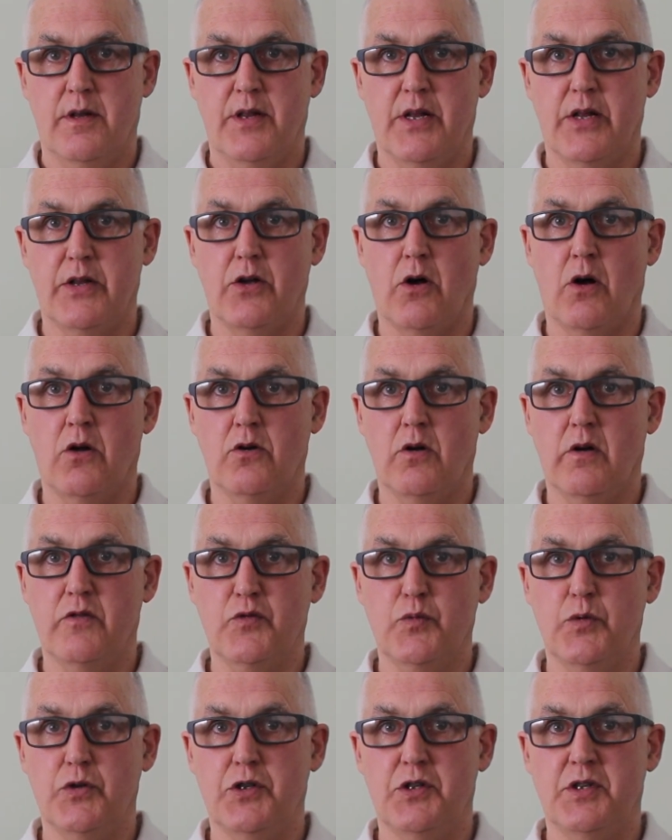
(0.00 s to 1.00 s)
Well, the on and off
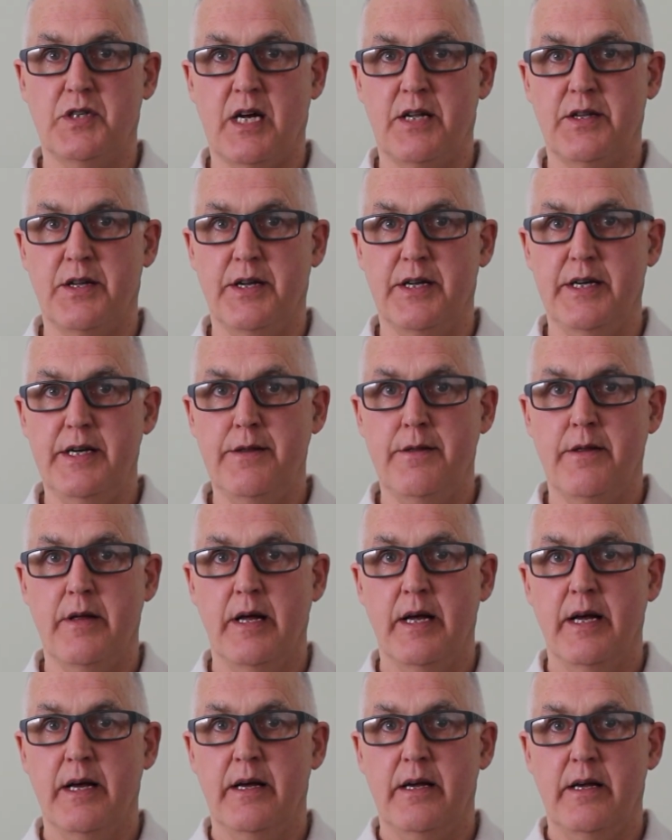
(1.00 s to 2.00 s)
switch is underneath
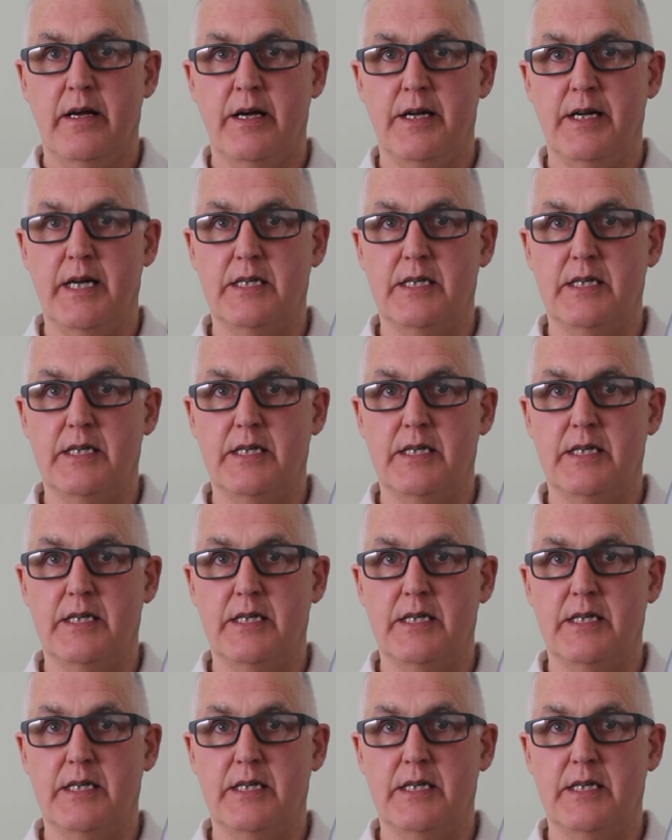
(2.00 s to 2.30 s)
and